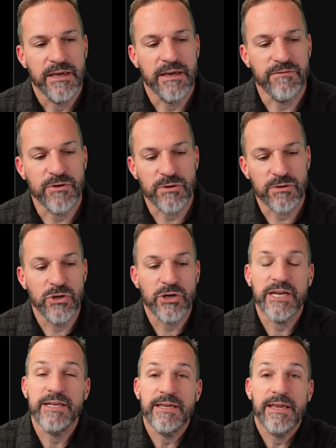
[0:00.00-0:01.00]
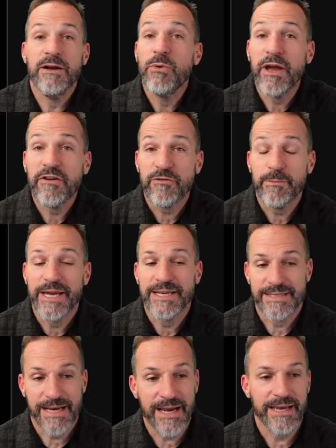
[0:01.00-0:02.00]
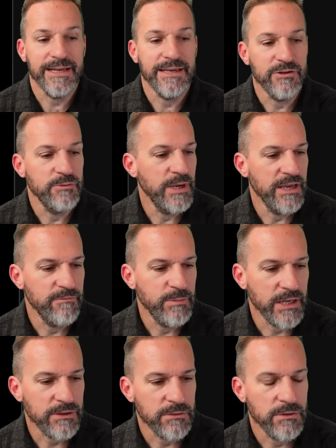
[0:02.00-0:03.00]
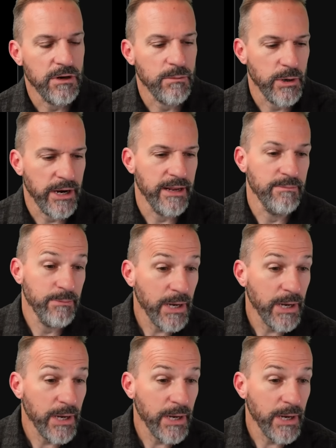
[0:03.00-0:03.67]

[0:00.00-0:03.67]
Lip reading: If you're looking to get away from anxiety, you may have picked the wrong brand.